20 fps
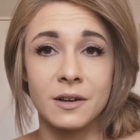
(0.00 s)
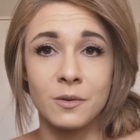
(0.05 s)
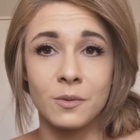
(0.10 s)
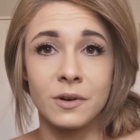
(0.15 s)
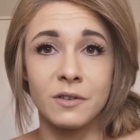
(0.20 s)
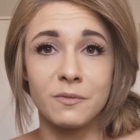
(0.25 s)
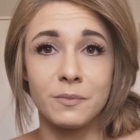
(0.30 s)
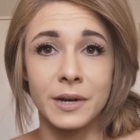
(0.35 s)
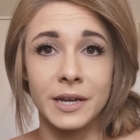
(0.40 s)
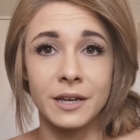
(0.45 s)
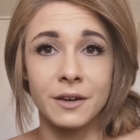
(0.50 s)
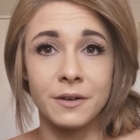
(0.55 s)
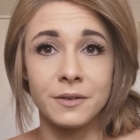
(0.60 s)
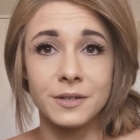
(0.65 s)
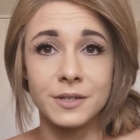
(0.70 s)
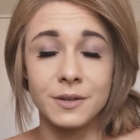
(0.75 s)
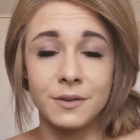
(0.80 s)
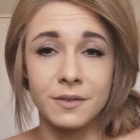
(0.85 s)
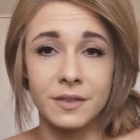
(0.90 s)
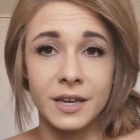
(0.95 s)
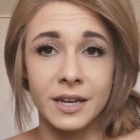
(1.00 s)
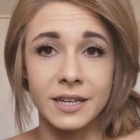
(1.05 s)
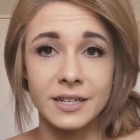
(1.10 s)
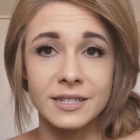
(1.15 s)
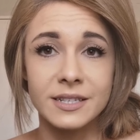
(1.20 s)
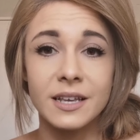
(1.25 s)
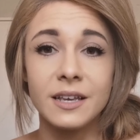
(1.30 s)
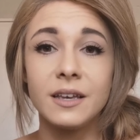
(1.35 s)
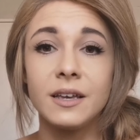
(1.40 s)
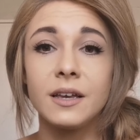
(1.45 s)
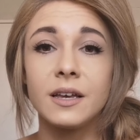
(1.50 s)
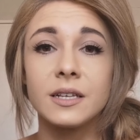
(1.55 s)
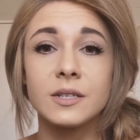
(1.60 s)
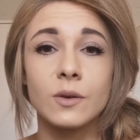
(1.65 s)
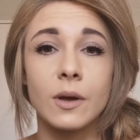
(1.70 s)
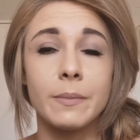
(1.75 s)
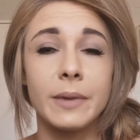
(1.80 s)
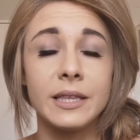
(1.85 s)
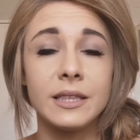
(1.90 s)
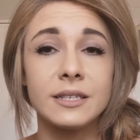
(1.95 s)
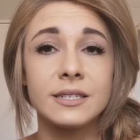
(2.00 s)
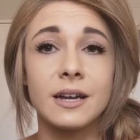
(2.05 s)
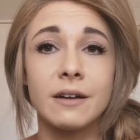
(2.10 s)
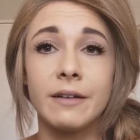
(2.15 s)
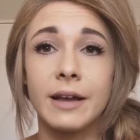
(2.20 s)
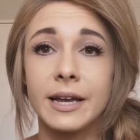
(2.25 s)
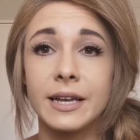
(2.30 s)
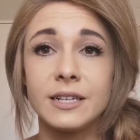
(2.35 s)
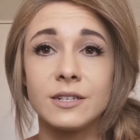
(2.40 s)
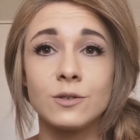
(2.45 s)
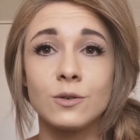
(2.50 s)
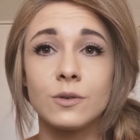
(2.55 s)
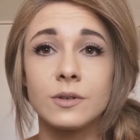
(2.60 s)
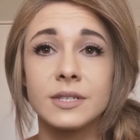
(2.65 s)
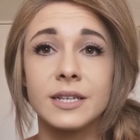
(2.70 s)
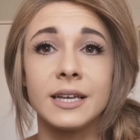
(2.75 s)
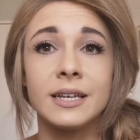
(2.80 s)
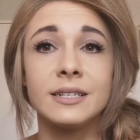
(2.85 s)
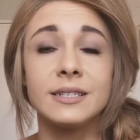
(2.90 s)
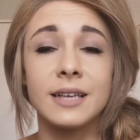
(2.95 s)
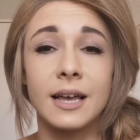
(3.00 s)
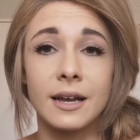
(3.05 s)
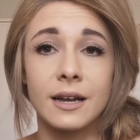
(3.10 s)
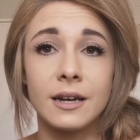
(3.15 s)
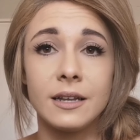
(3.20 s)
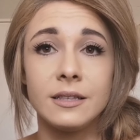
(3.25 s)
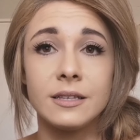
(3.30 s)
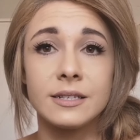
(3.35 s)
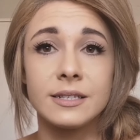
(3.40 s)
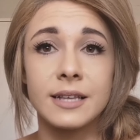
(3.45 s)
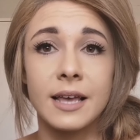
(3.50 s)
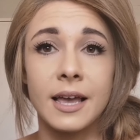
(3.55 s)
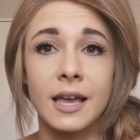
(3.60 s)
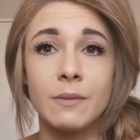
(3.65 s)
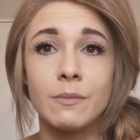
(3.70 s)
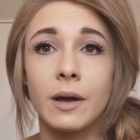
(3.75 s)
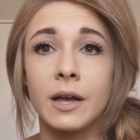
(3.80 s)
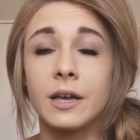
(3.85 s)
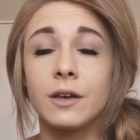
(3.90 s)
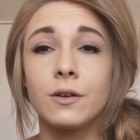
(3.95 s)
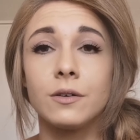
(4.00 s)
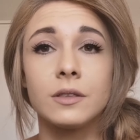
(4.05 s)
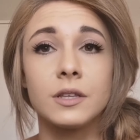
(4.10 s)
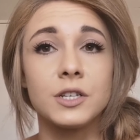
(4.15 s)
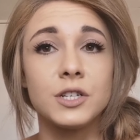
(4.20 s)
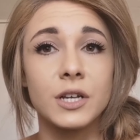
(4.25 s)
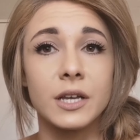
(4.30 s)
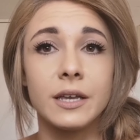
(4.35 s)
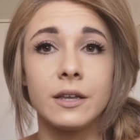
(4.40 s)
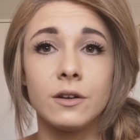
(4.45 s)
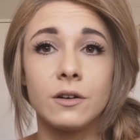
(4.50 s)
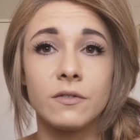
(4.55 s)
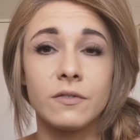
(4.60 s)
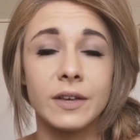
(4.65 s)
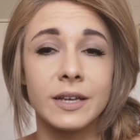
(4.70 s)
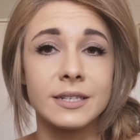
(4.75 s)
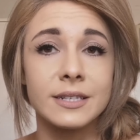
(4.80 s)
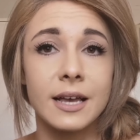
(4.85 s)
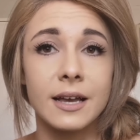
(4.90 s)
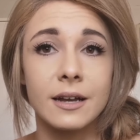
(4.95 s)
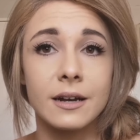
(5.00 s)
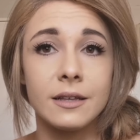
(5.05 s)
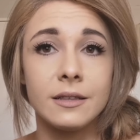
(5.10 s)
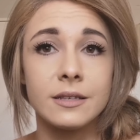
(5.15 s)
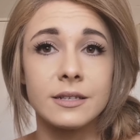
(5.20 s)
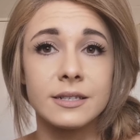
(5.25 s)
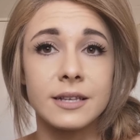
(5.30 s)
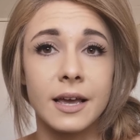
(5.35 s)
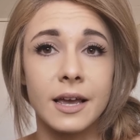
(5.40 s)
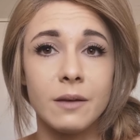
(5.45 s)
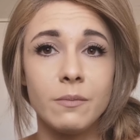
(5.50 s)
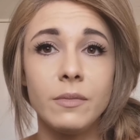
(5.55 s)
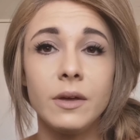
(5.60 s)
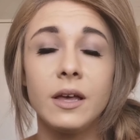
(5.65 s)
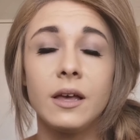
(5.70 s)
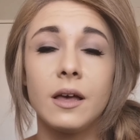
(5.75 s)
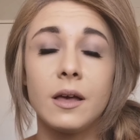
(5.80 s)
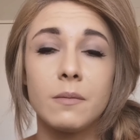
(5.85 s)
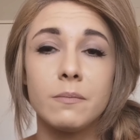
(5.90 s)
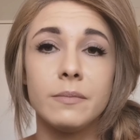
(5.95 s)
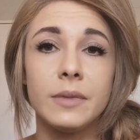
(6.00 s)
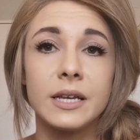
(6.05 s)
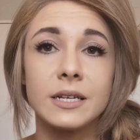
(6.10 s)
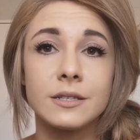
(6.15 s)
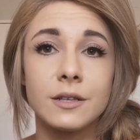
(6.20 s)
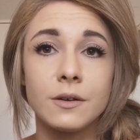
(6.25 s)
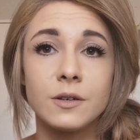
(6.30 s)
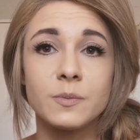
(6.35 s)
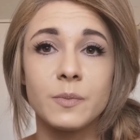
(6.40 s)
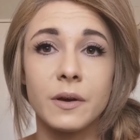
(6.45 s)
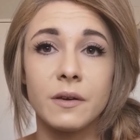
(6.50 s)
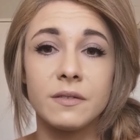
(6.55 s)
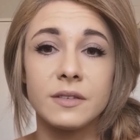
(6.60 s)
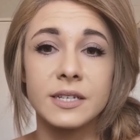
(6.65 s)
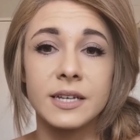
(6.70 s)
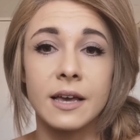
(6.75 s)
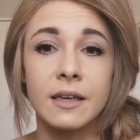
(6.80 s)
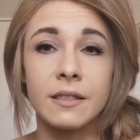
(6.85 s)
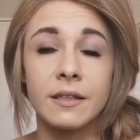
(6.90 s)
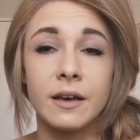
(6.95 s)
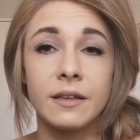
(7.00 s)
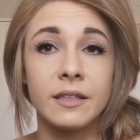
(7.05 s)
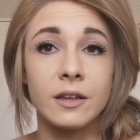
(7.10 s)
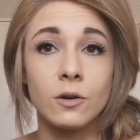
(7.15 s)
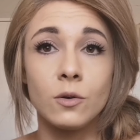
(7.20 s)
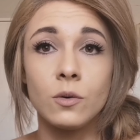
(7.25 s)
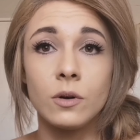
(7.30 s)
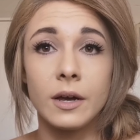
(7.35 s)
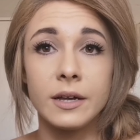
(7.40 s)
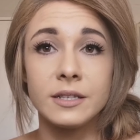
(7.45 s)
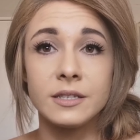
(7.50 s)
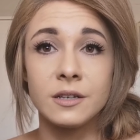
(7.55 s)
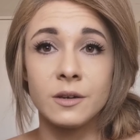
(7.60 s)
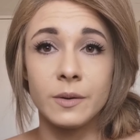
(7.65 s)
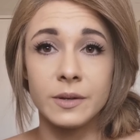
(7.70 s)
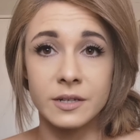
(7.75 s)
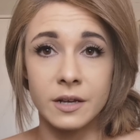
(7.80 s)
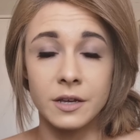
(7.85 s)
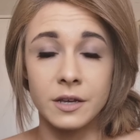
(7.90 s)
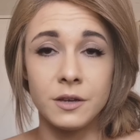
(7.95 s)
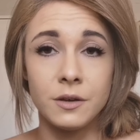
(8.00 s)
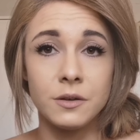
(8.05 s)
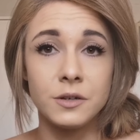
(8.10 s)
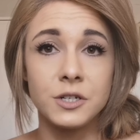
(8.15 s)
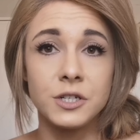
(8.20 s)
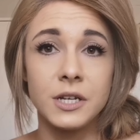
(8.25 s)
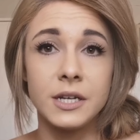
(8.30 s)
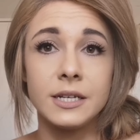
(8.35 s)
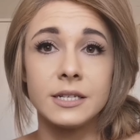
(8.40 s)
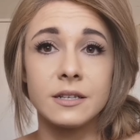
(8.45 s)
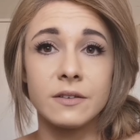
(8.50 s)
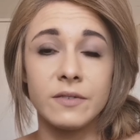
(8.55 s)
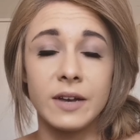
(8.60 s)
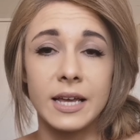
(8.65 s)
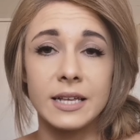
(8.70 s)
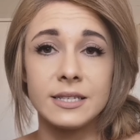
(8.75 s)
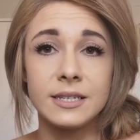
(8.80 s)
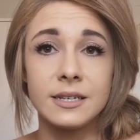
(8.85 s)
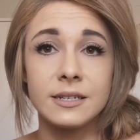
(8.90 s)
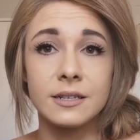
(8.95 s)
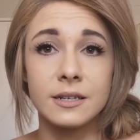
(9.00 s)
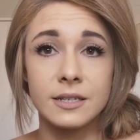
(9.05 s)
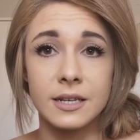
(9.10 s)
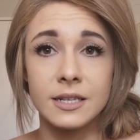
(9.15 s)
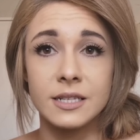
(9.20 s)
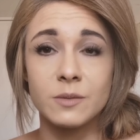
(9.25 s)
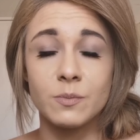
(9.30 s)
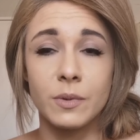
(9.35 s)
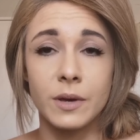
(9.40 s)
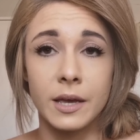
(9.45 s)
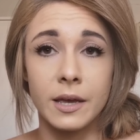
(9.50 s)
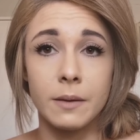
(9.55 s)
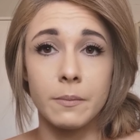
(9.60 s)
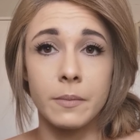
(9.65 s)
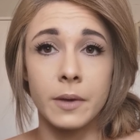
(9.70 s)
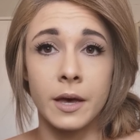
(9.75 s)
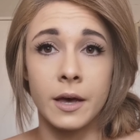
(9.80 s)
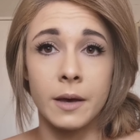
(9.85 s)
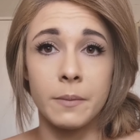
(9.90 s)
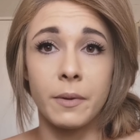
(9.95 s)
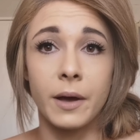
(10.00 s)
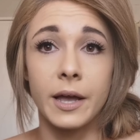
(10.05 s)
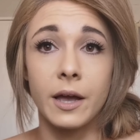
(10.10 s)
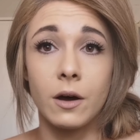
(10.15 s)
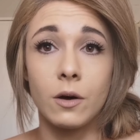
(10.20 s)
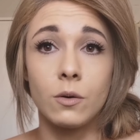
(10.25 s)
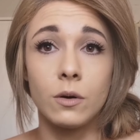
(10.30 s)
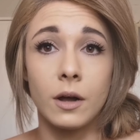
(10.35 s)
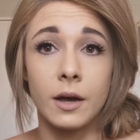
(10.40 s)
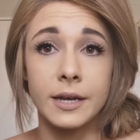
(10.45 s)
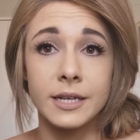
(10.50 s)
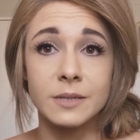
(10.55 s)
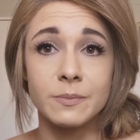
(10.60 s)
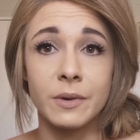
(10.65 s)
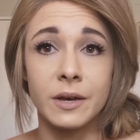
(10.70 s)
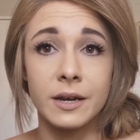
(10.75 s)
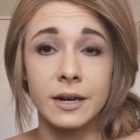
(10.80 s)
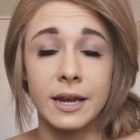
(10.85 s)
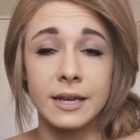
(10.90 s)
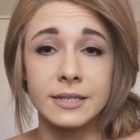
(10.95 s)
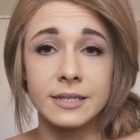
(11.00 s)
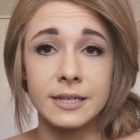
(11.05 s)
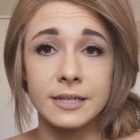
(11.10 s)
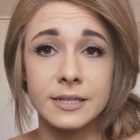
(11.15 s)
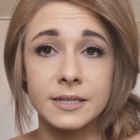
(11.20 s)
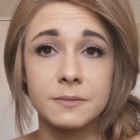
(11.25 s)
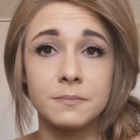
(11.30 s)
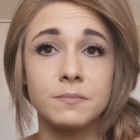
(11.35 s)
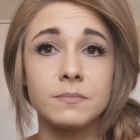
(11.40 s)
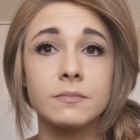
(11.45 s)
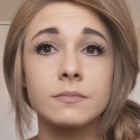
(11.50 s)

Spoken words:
are one of my go-to things. So I make the teriyaki sauce exactly the same. I cook the chicken off exactly the same, mix those both together. And then all I do is I use sheets of lettuce. I tend to buy whole iceberg lettuce.